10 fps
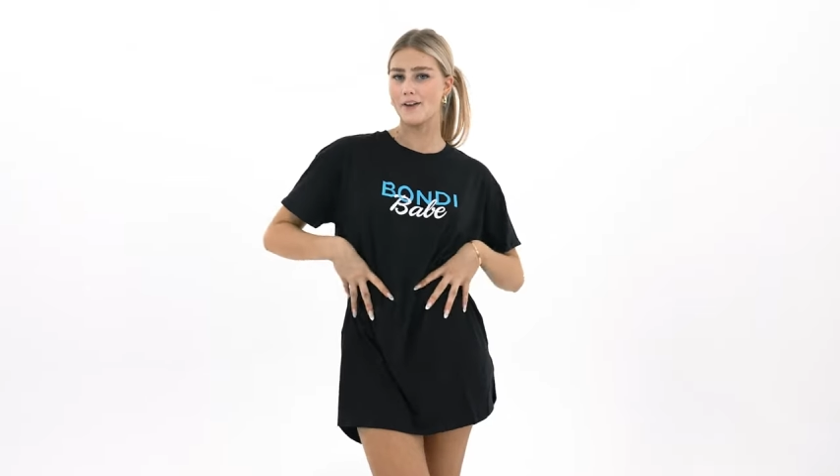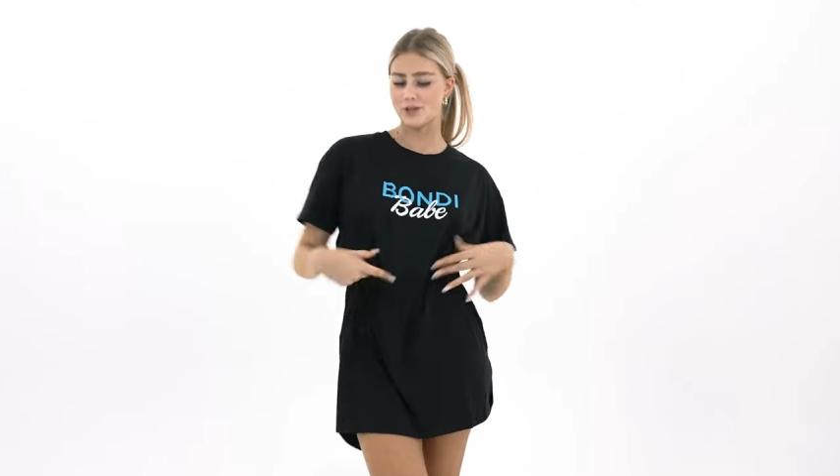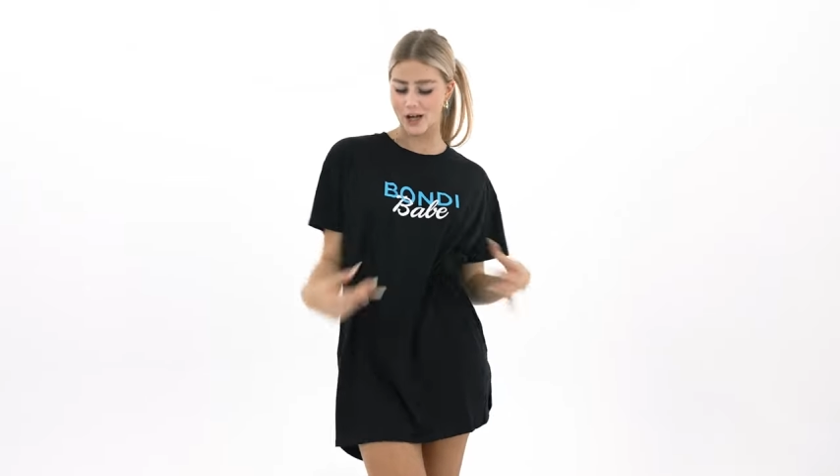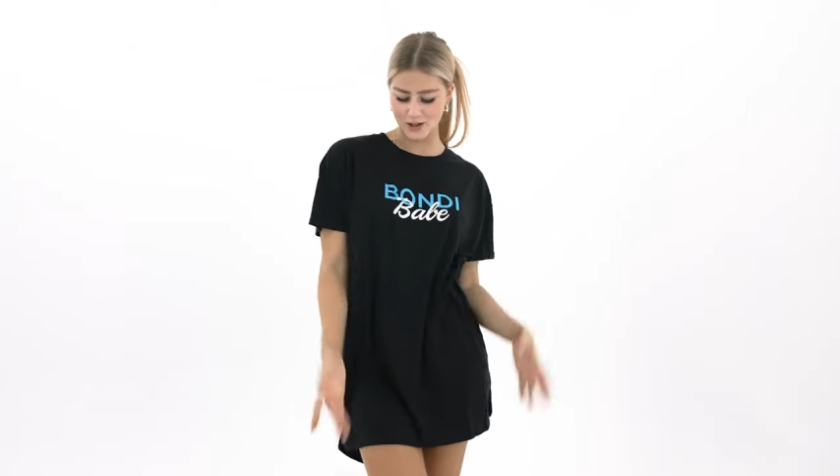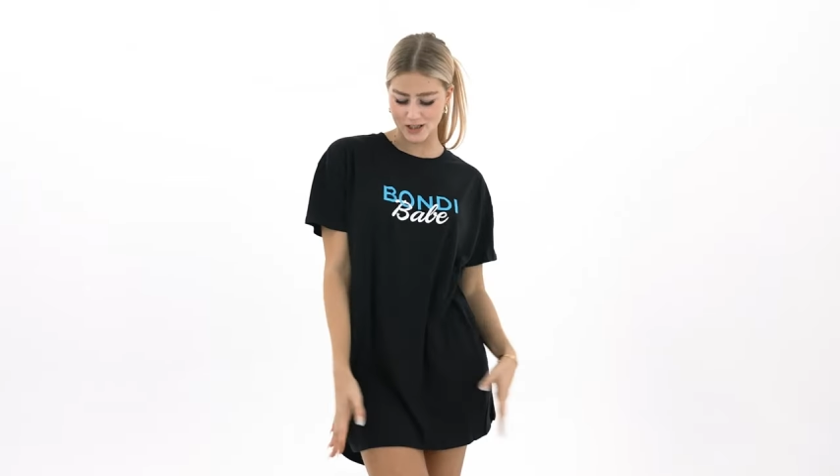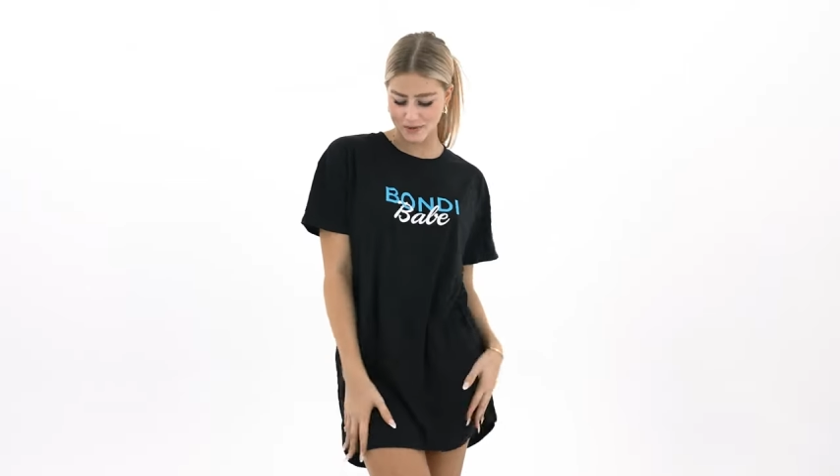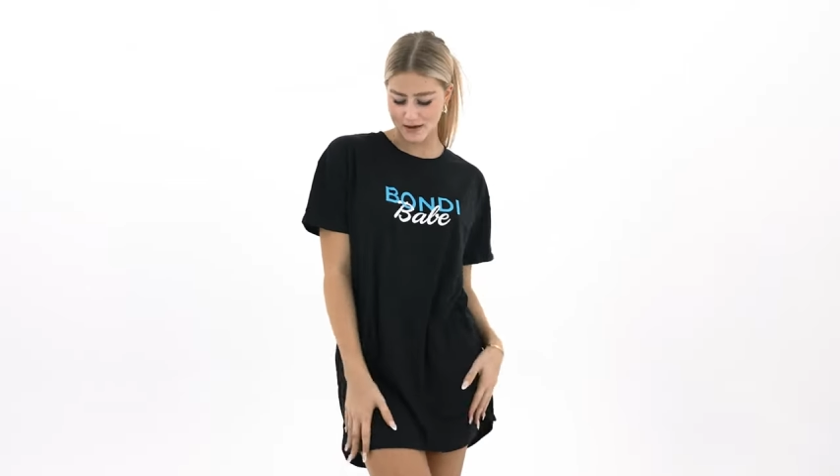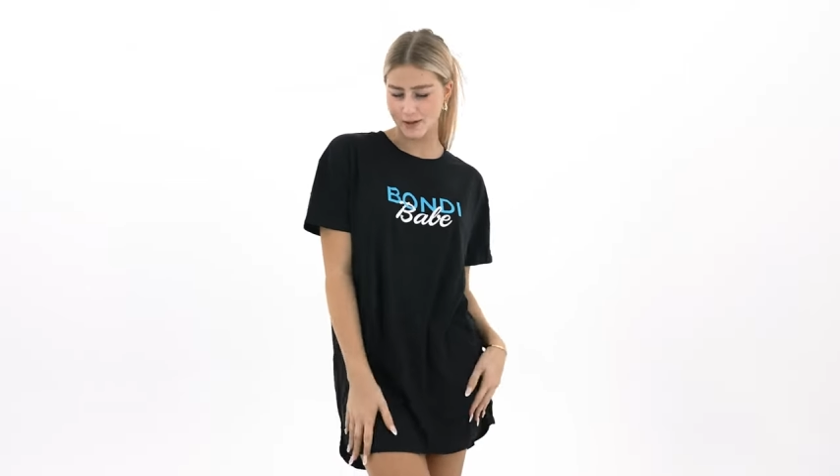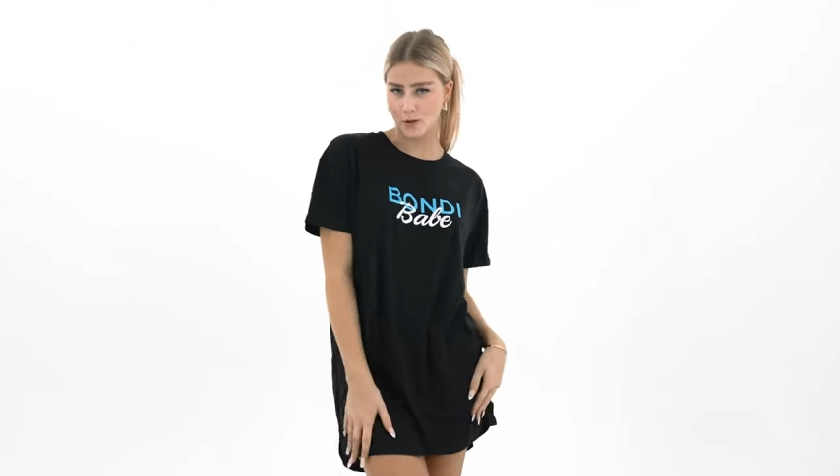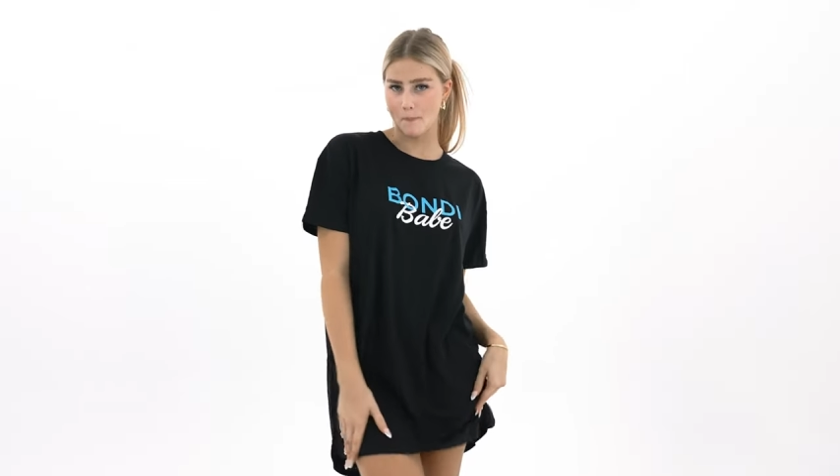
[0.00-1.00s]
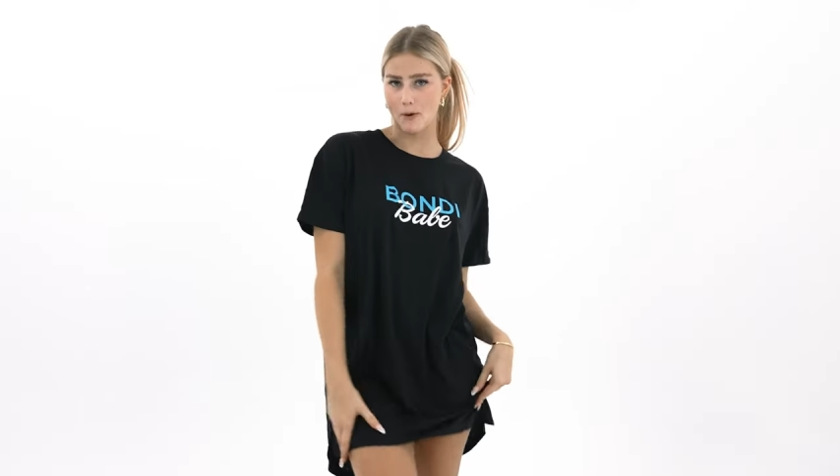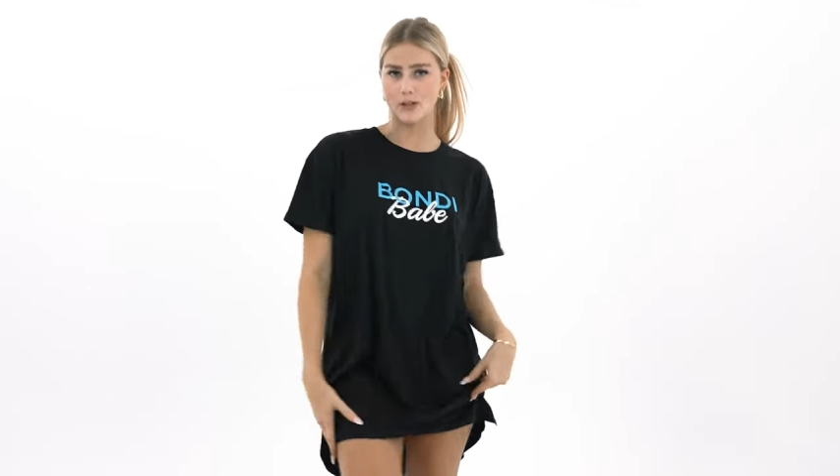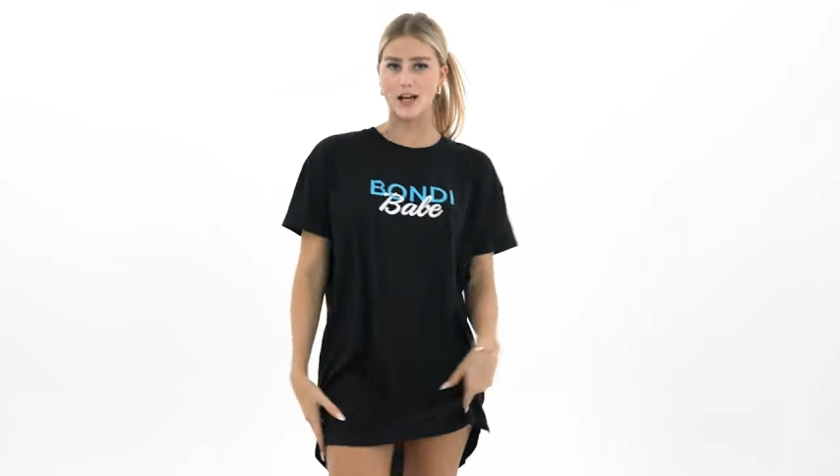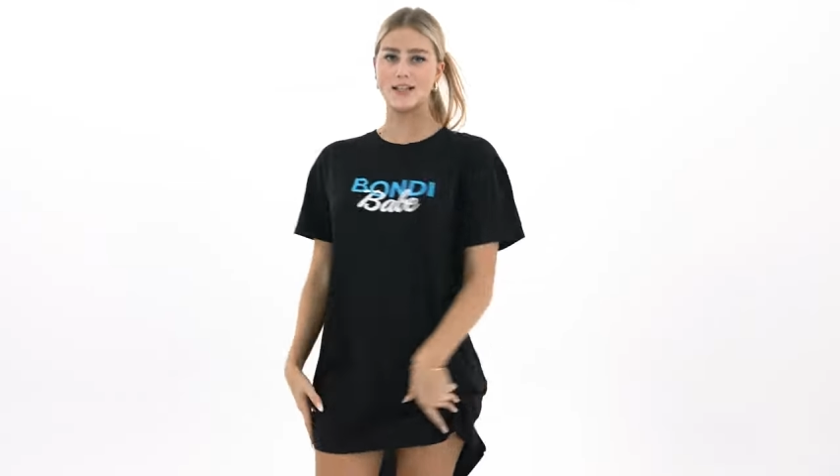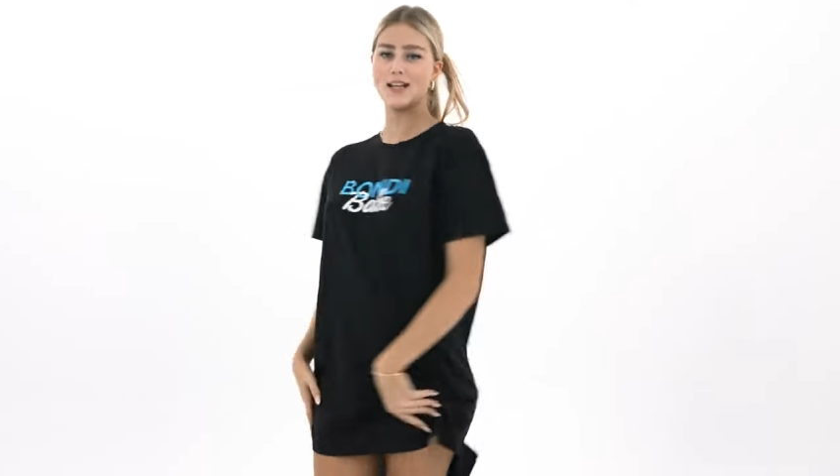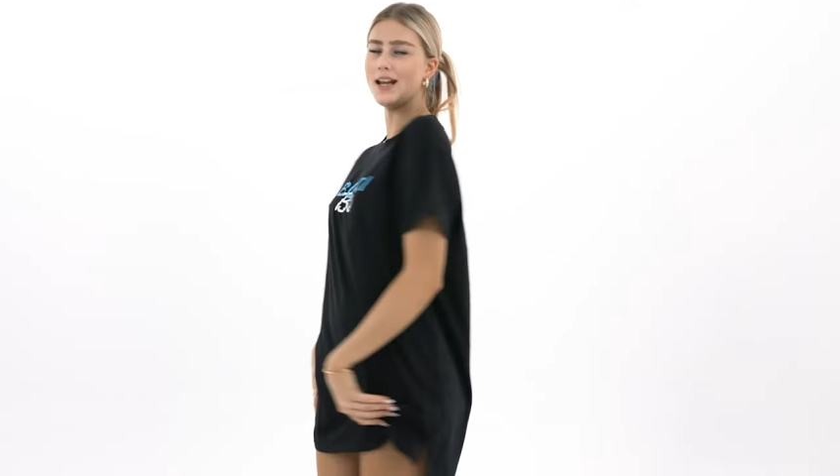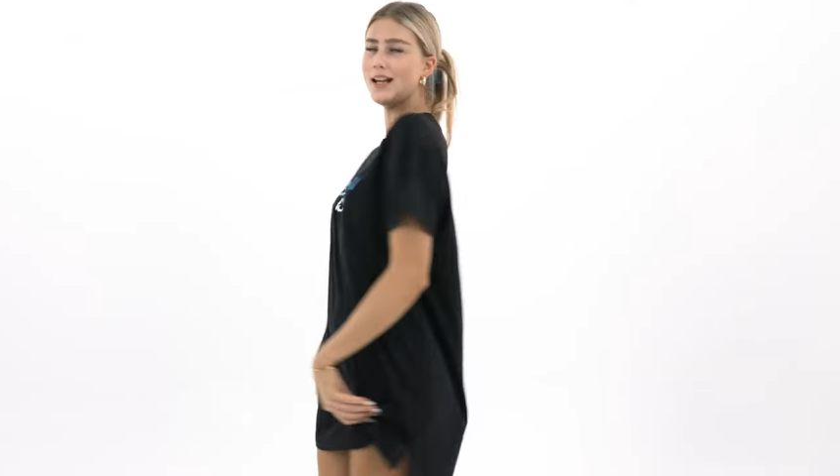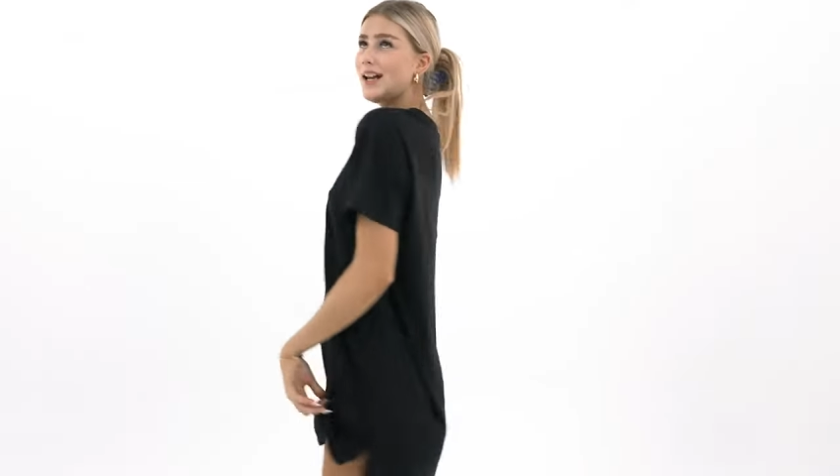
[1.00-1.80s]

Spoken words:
I've changed into my little Bondi tee.